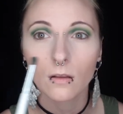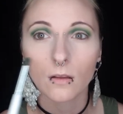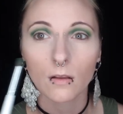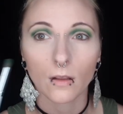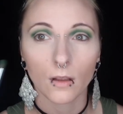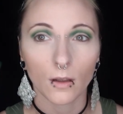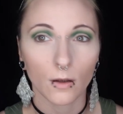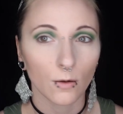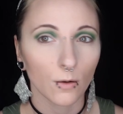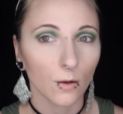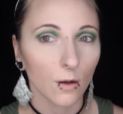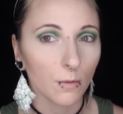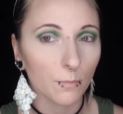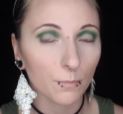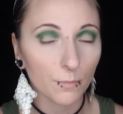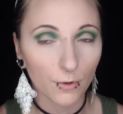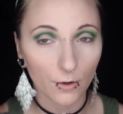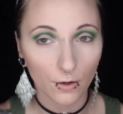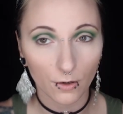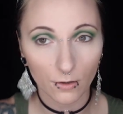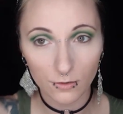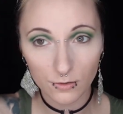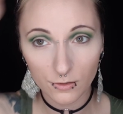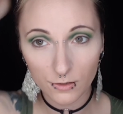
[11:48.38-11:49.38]
Now,
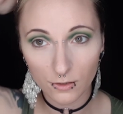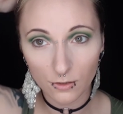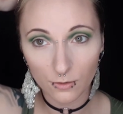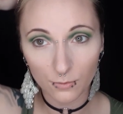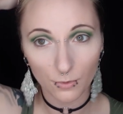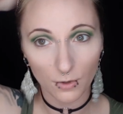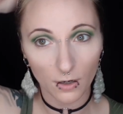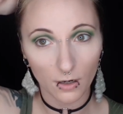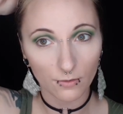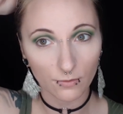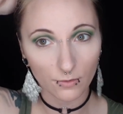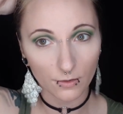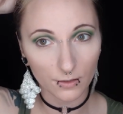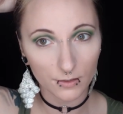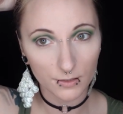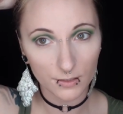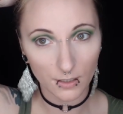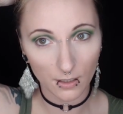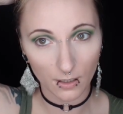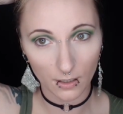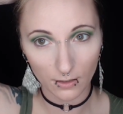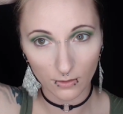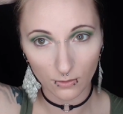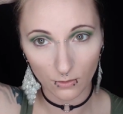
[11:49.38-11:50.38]
personal preference,
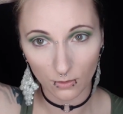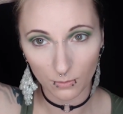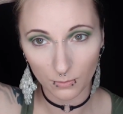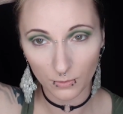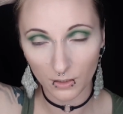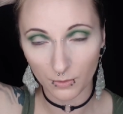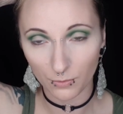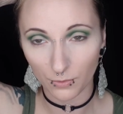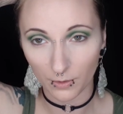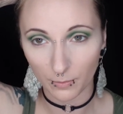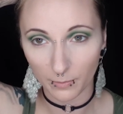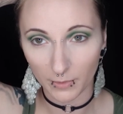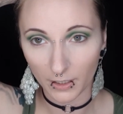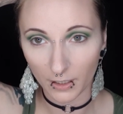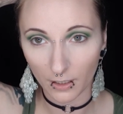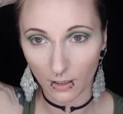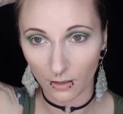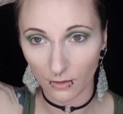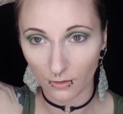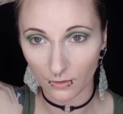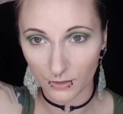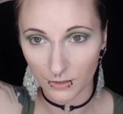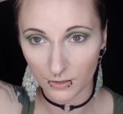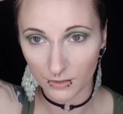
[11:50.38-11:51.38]
I normally bring my
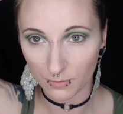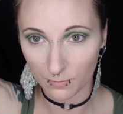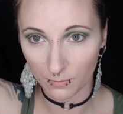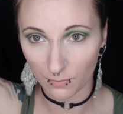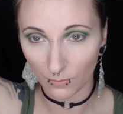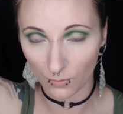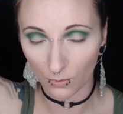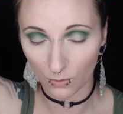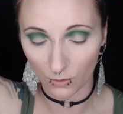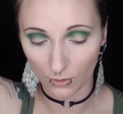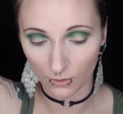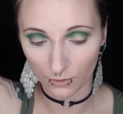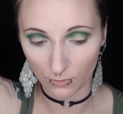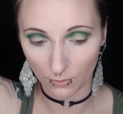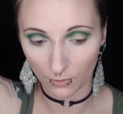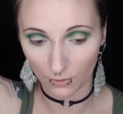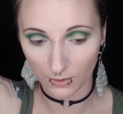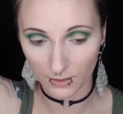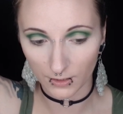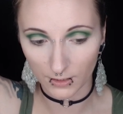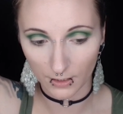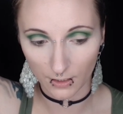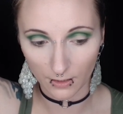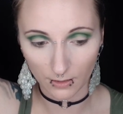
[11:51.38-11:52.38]
colors more
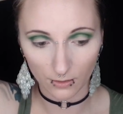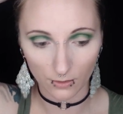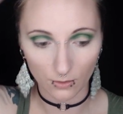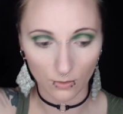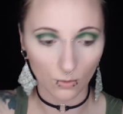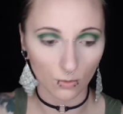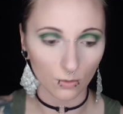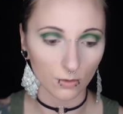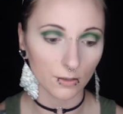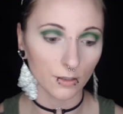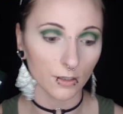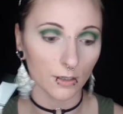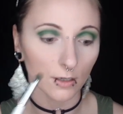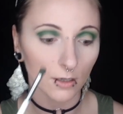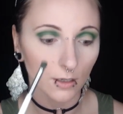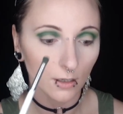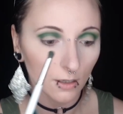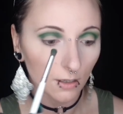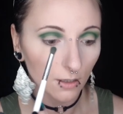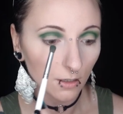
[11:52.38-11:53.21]
towards the inner corner,